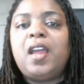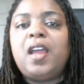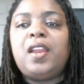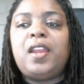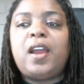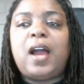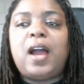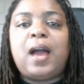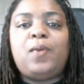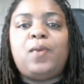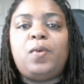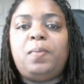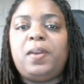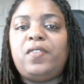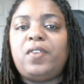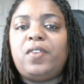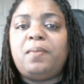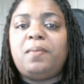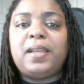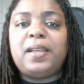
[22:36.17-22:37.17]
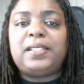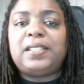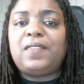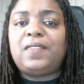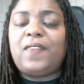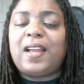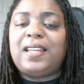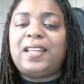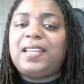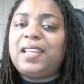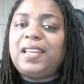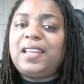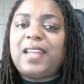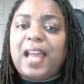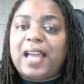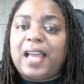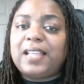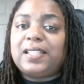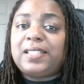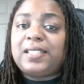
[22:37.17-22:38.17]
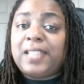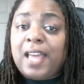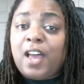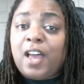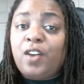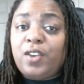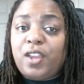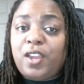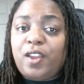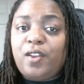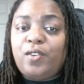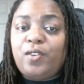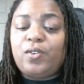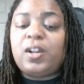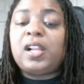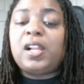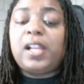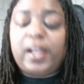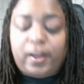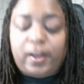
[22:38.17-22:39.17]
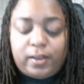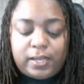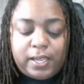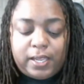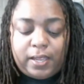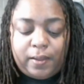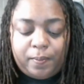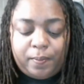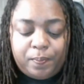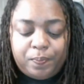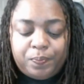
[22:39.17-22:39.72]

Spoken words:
Now, I would be remiss if I did not tell you clearly,